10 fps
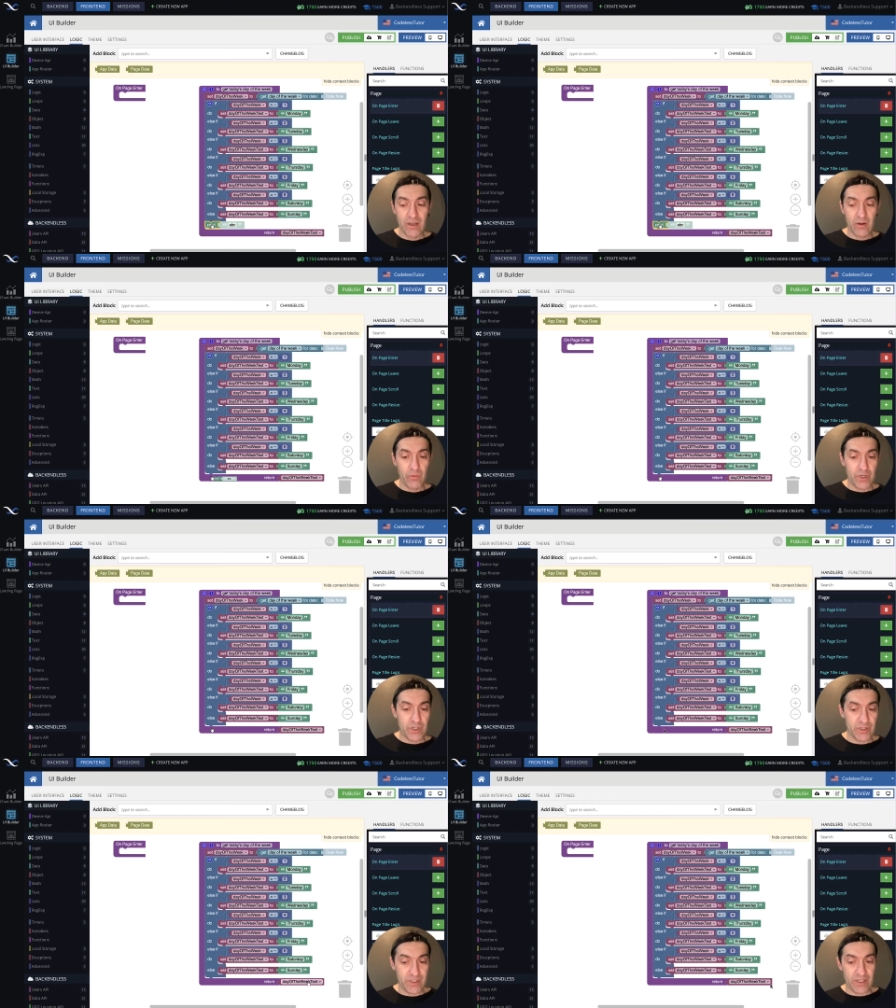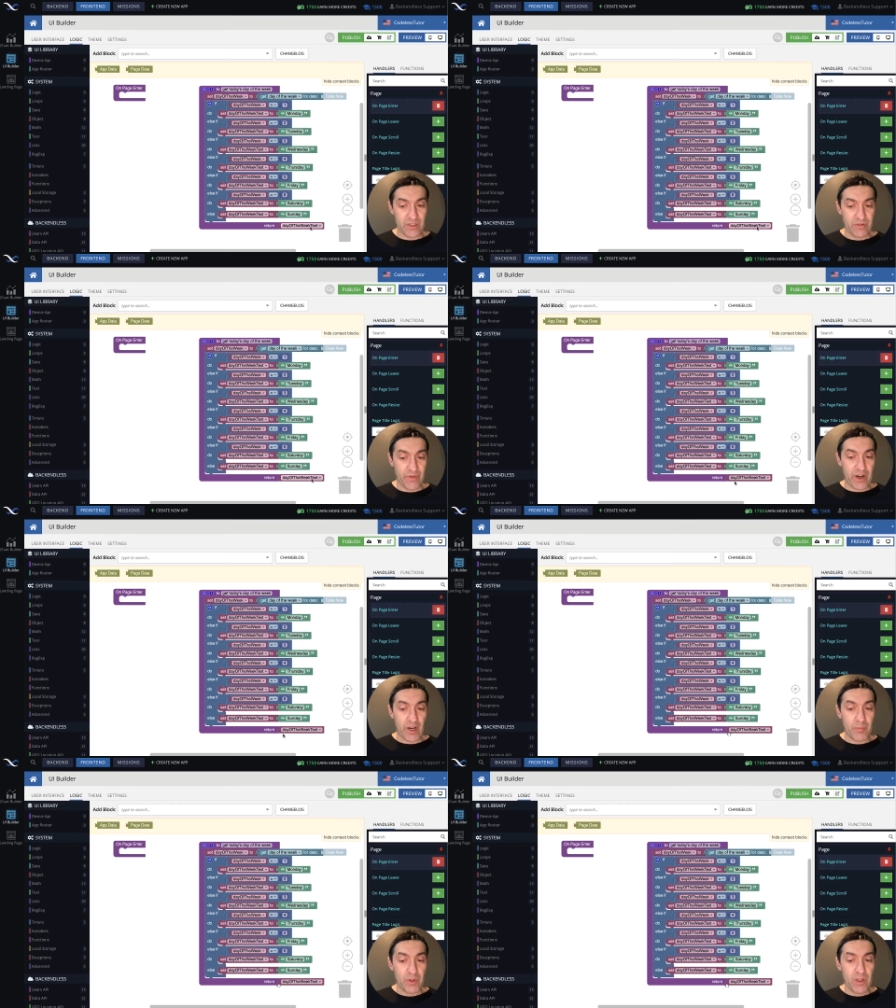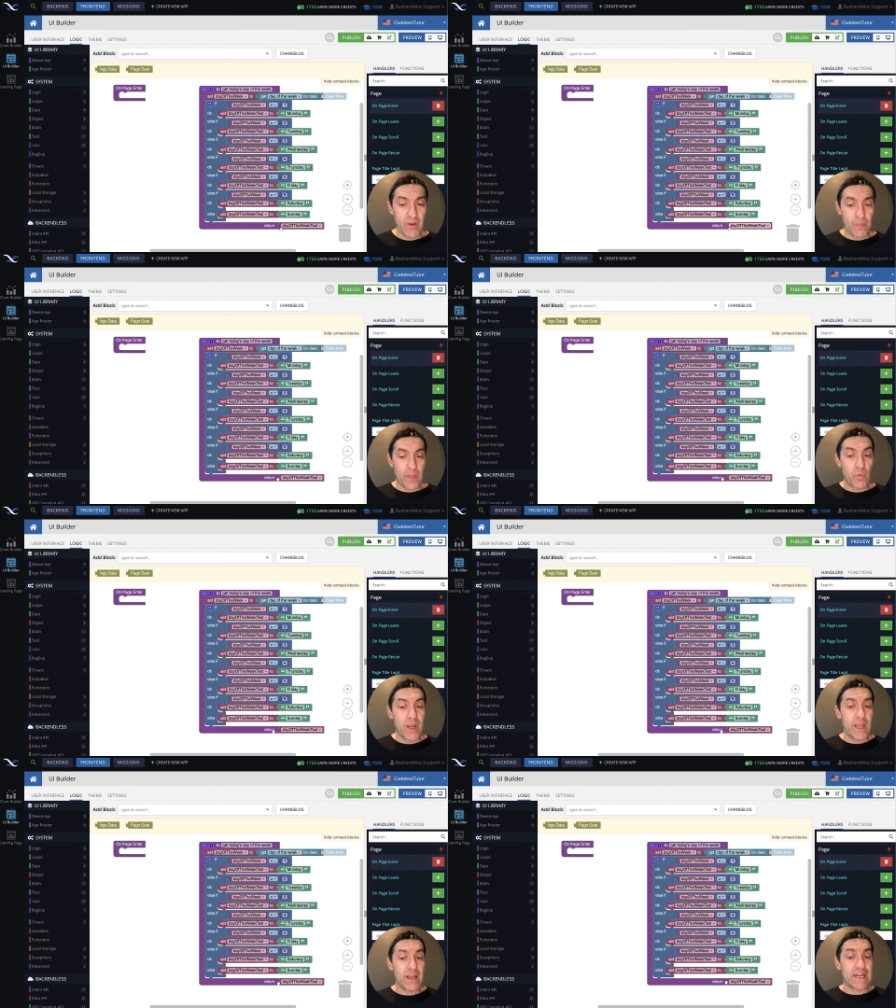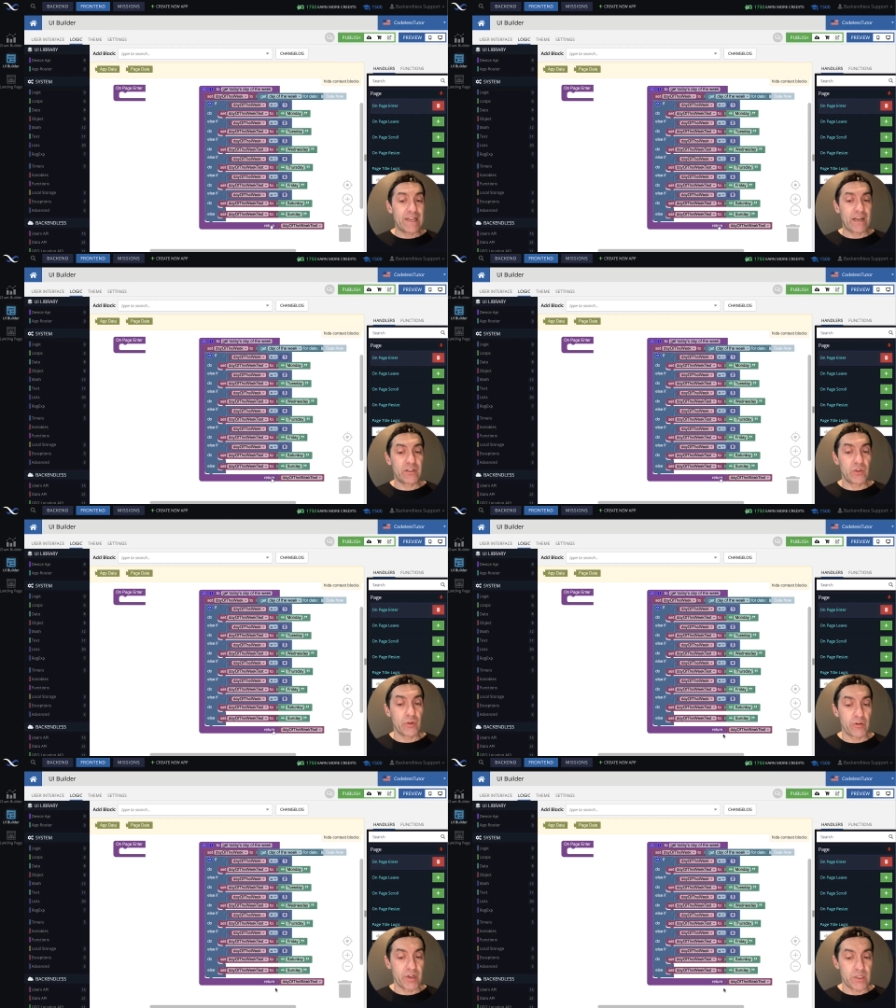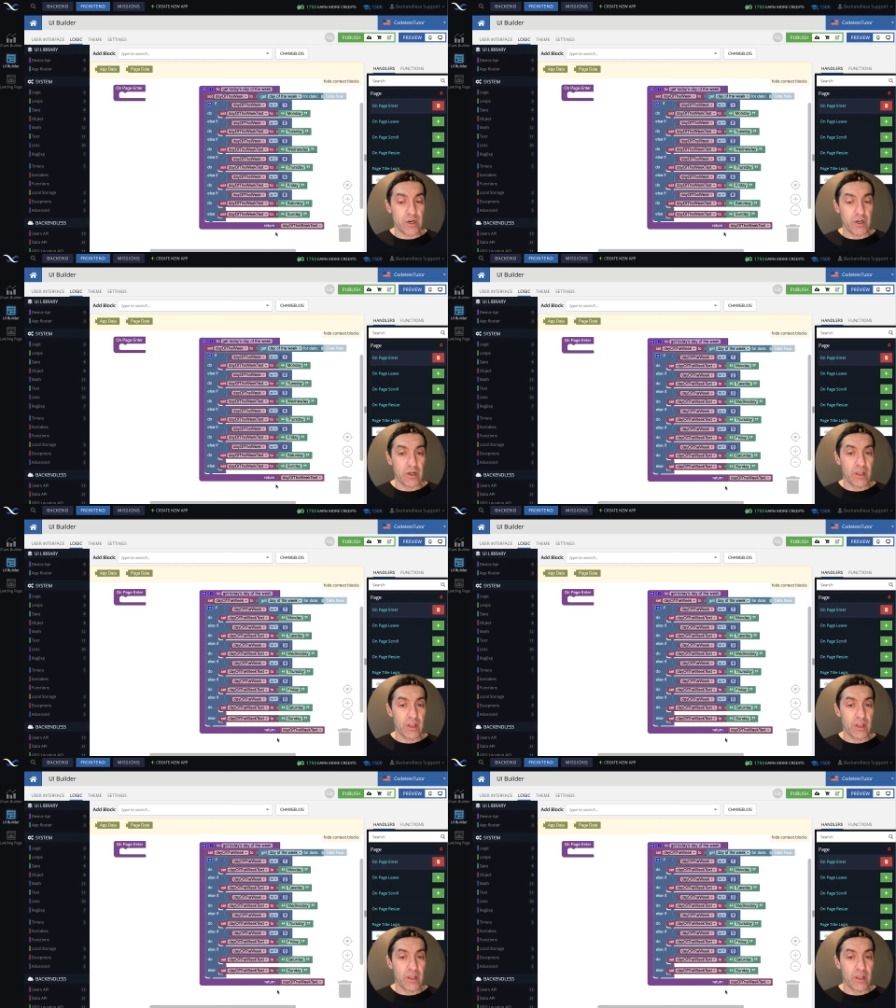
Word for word: which is this variable, we connect it to the return.